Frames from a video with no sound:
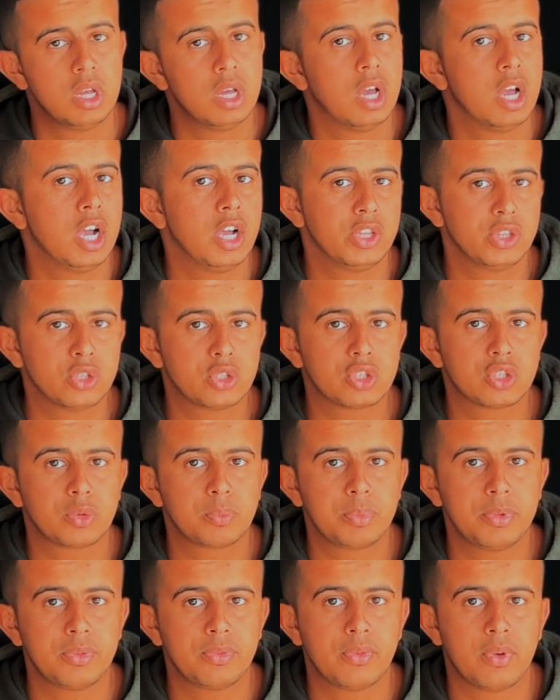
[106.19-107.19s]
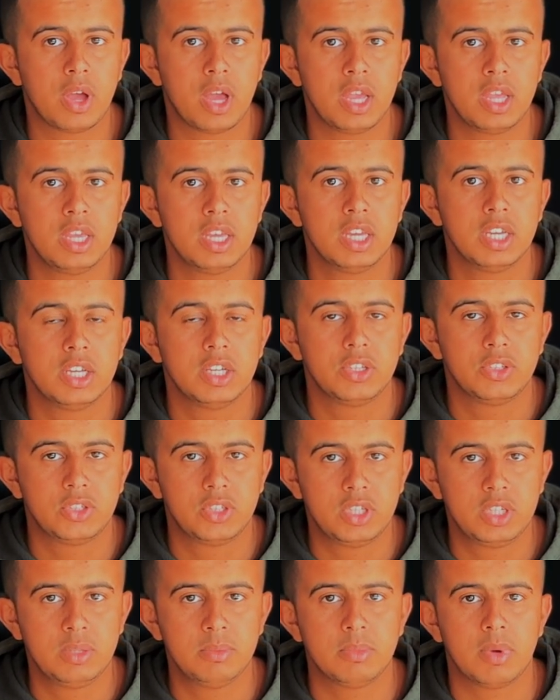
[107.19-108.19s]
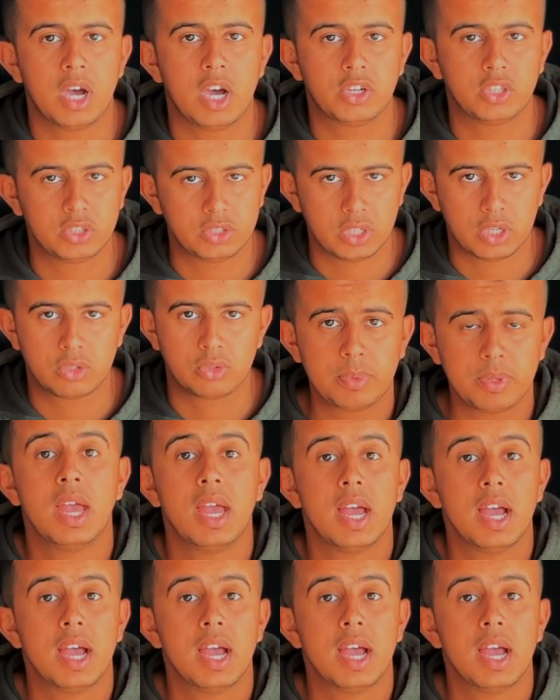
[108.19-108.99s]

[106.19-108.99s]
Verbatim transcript: and the Shopify theme architecture.